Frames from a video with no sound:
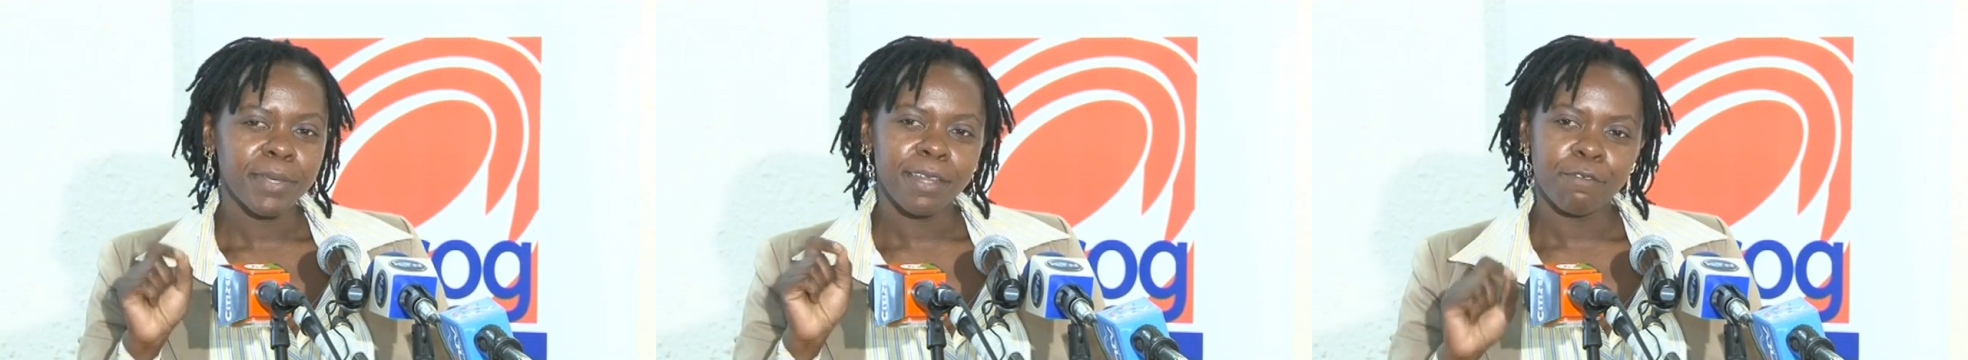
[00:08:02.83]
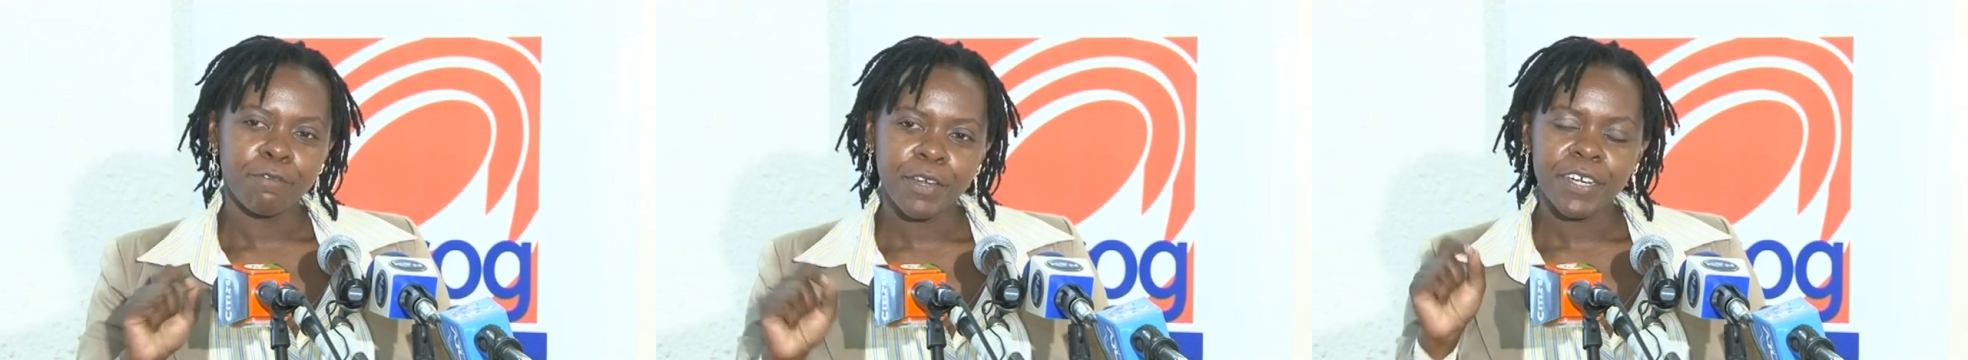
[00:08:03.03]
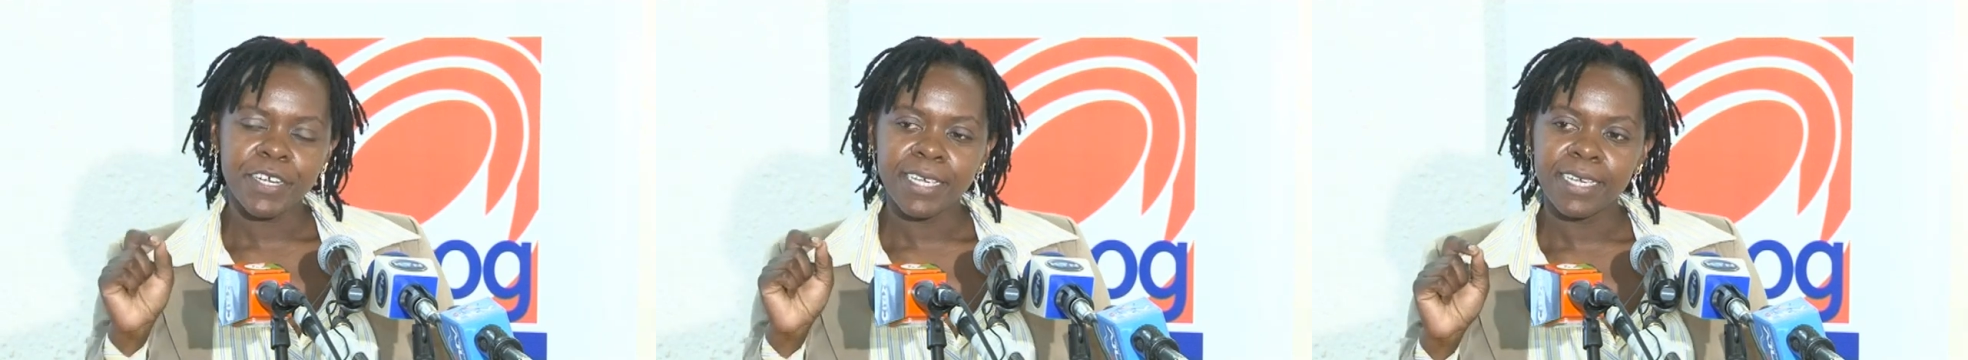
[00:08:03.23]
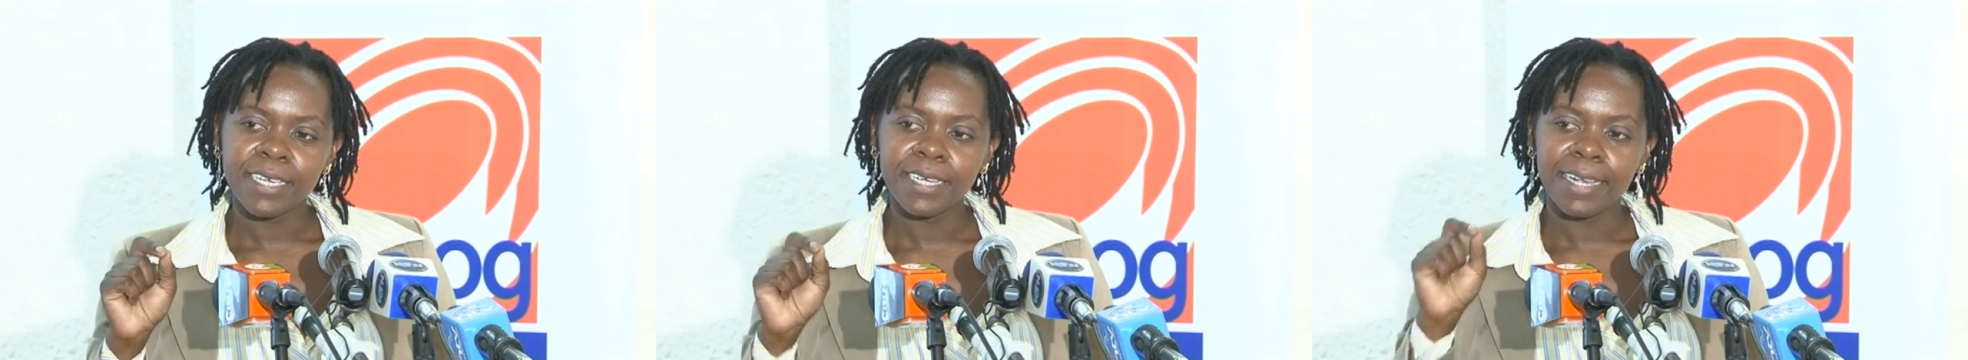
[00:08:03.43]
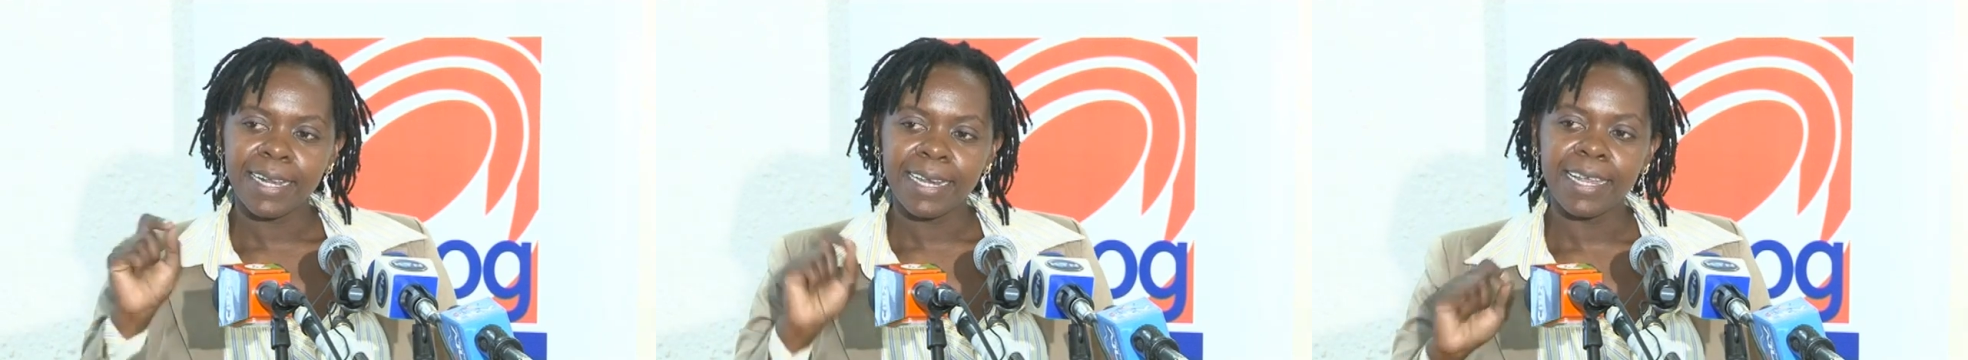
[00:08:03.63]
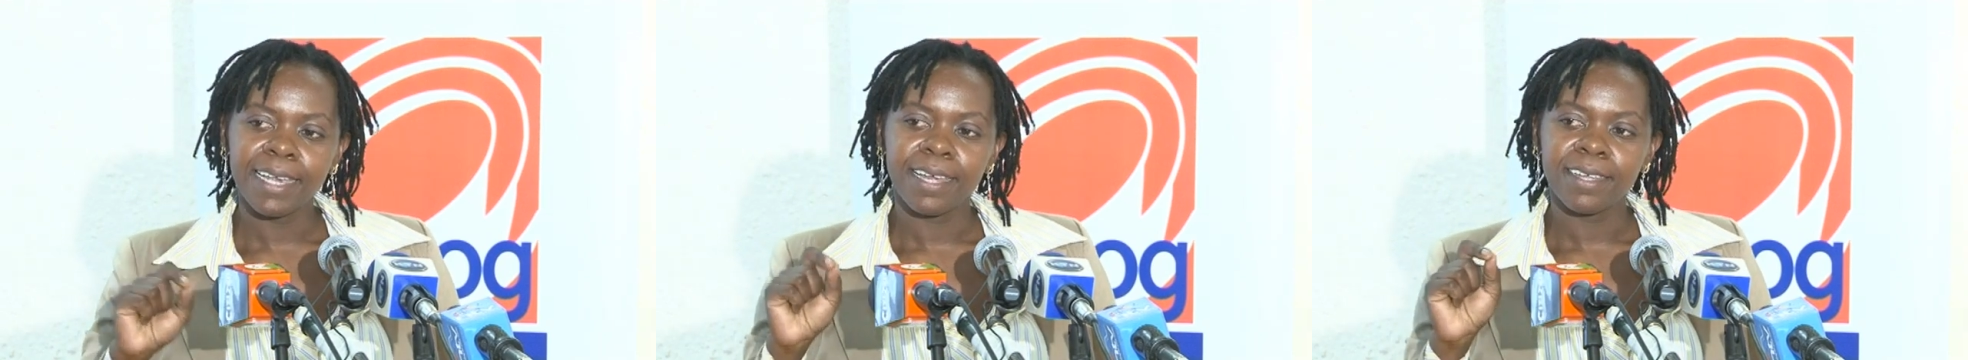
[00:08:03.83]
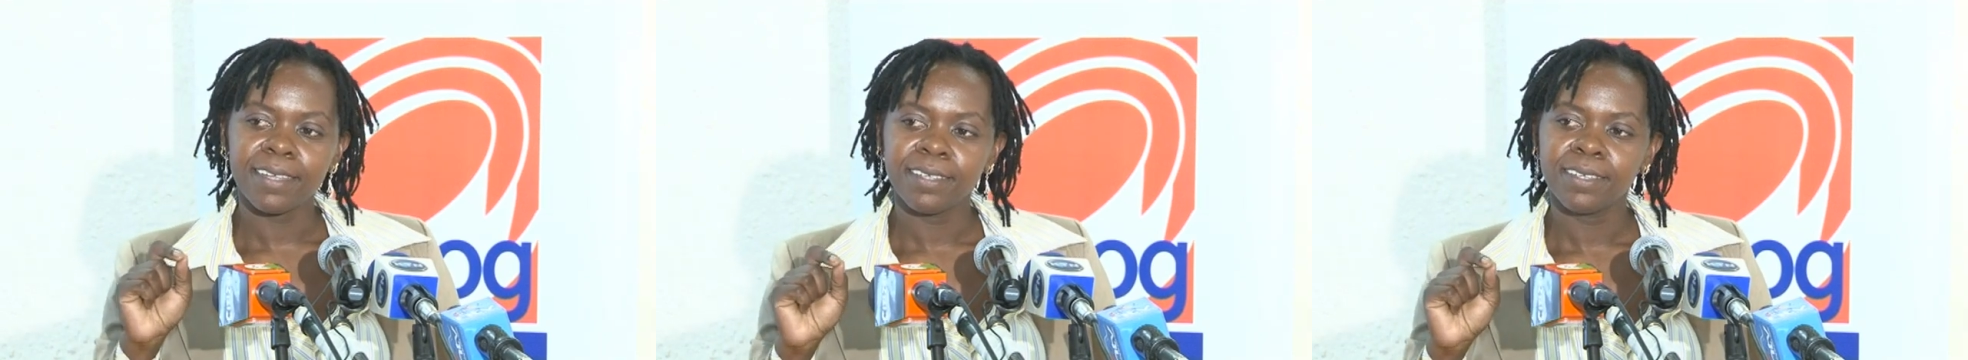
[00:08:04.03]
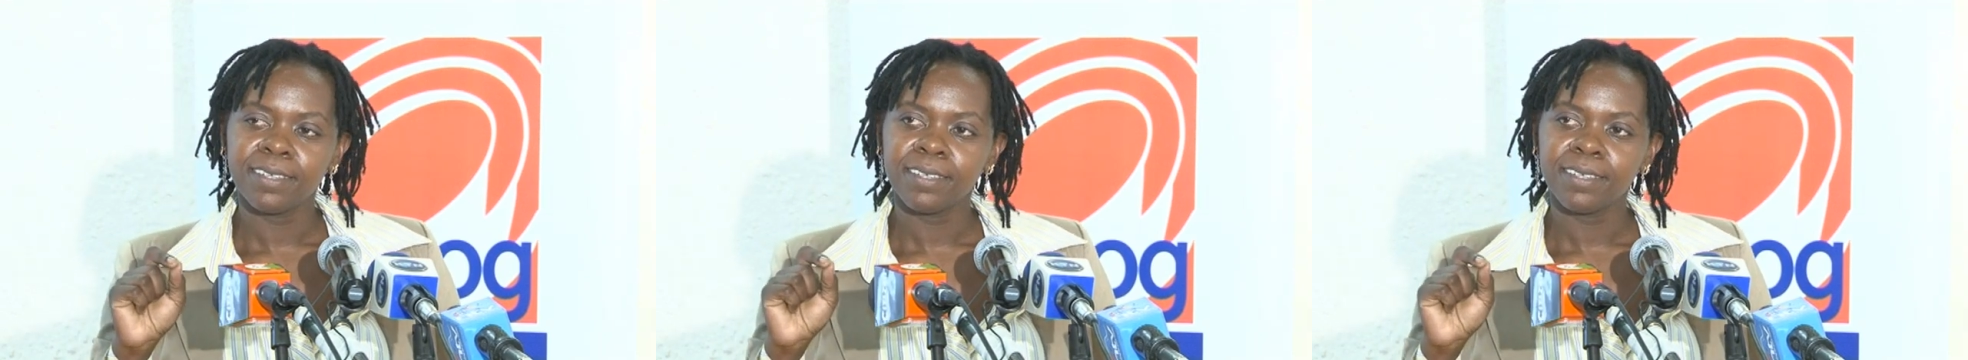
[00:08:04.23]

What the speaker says: been a very clear